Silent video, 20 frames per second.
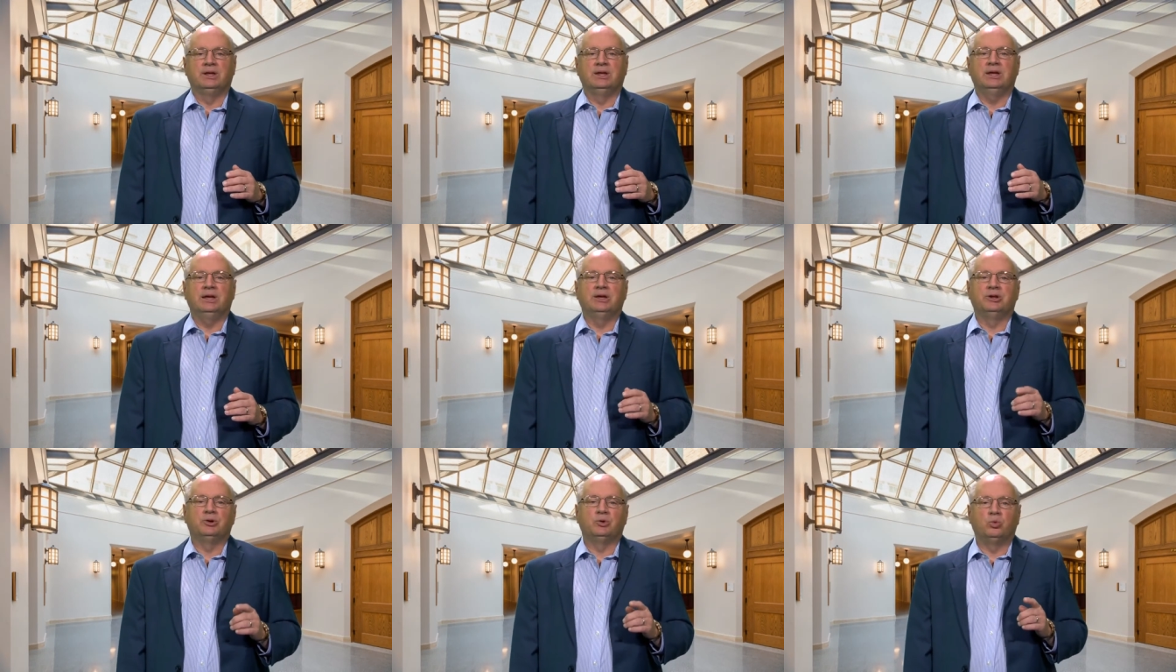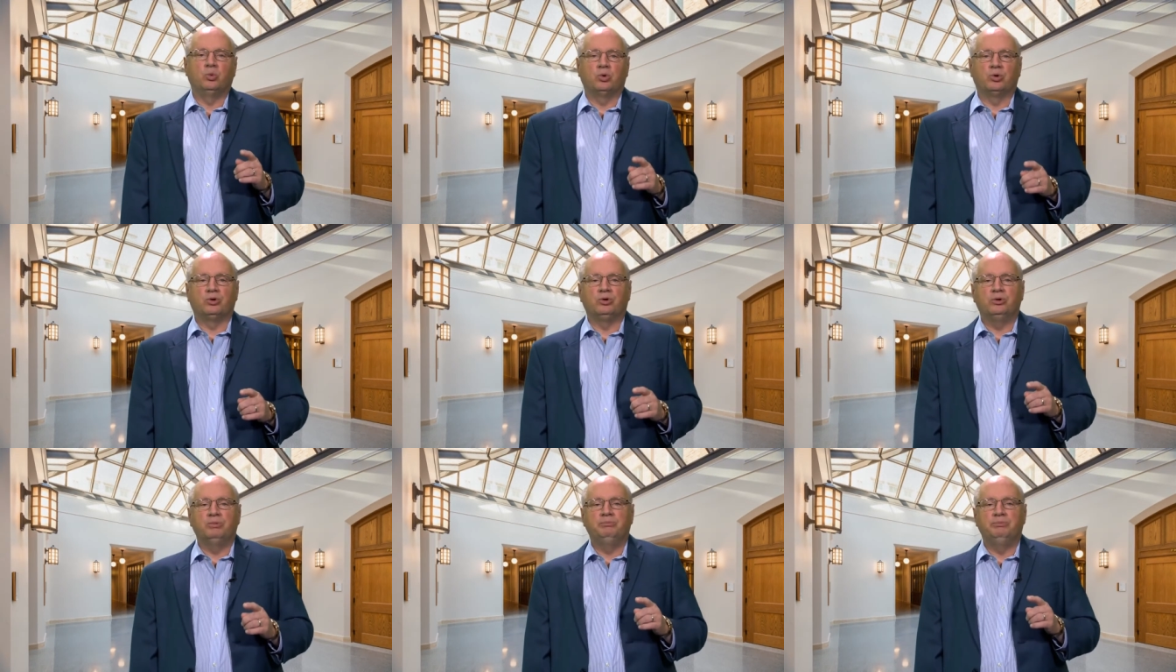in a
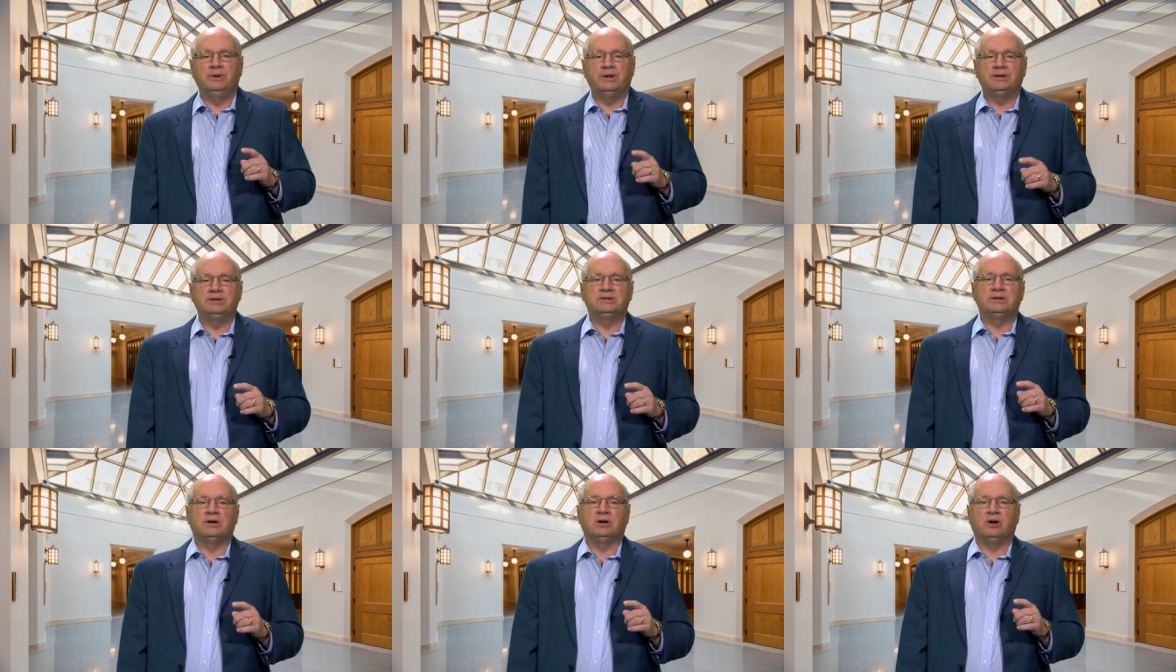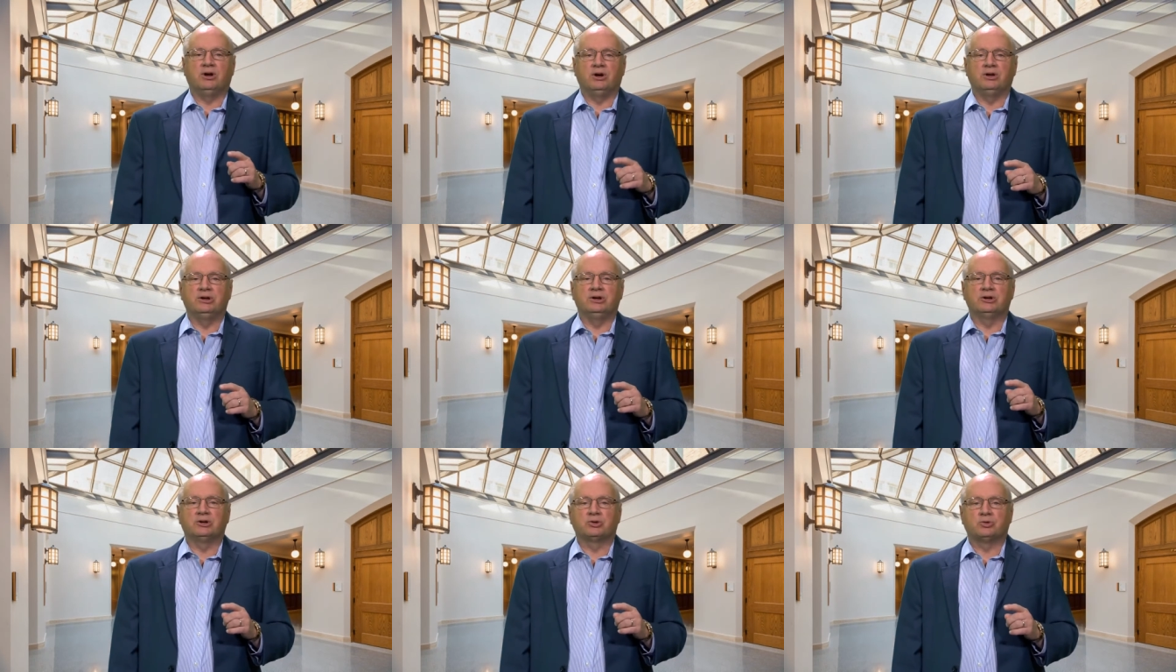world bent on
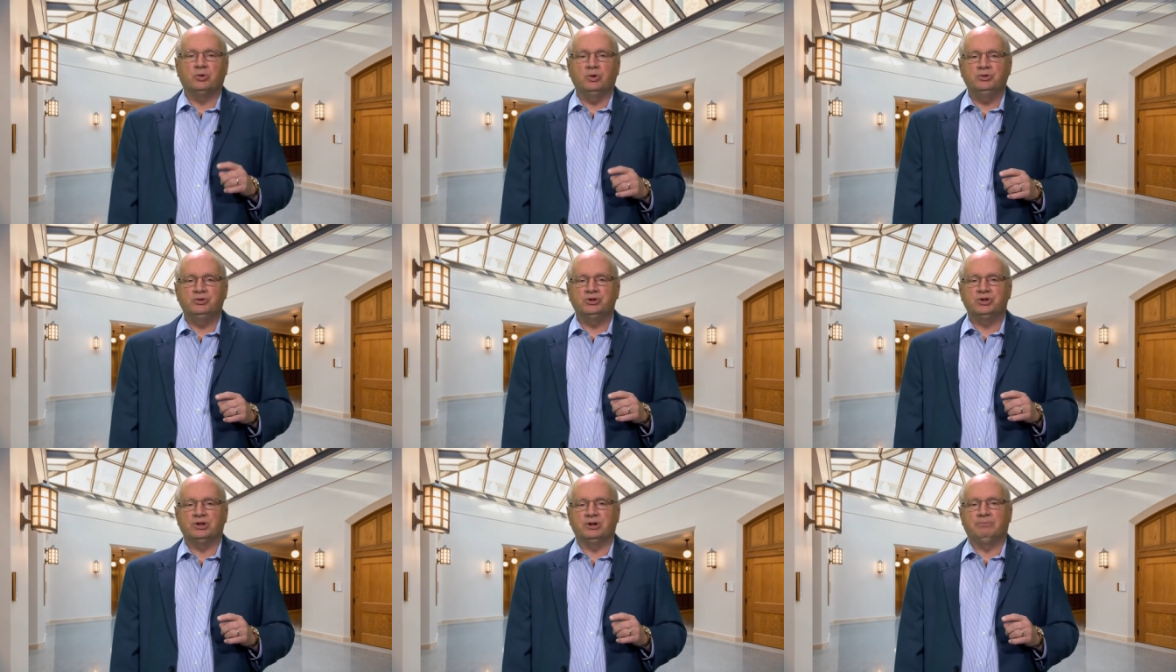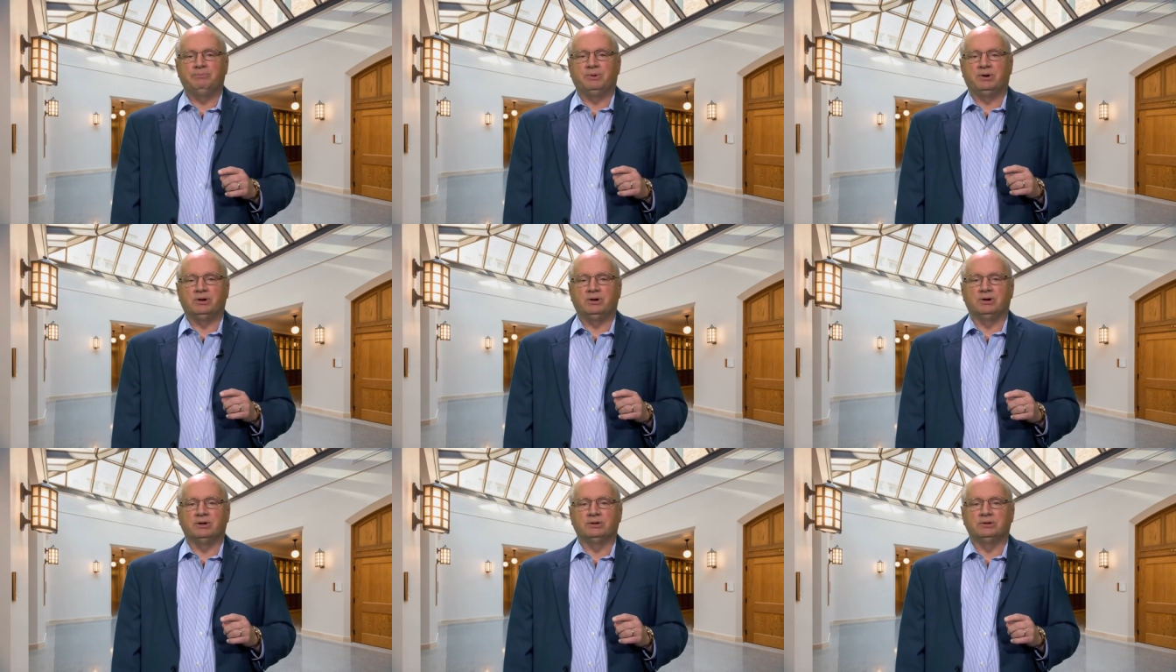encroaching
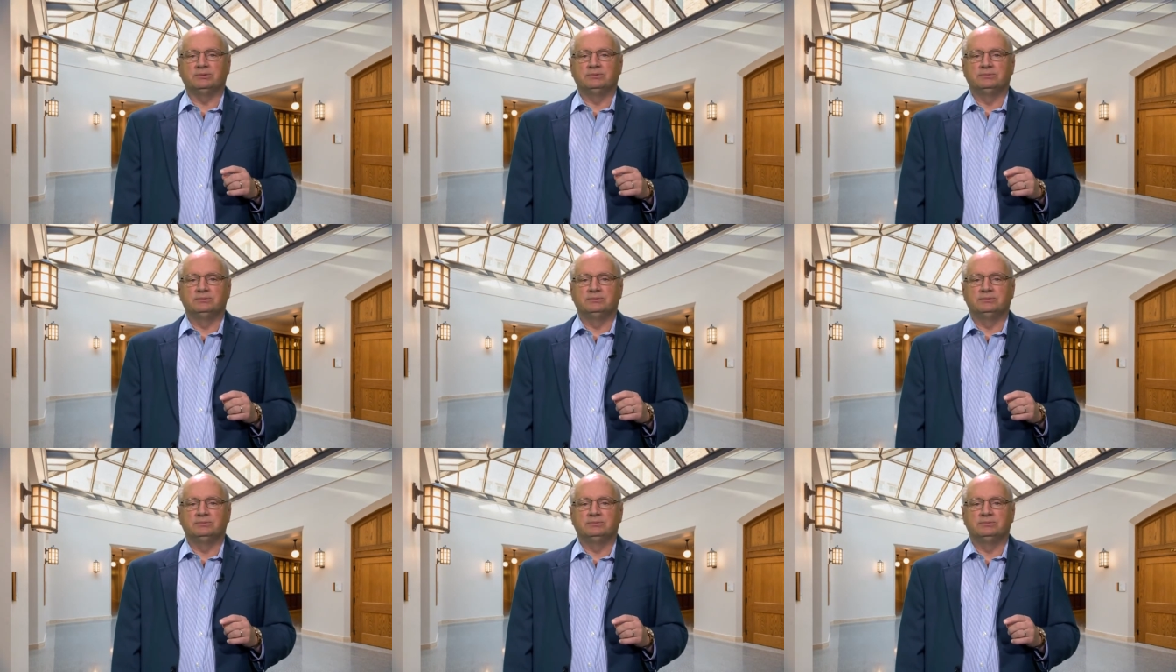upon,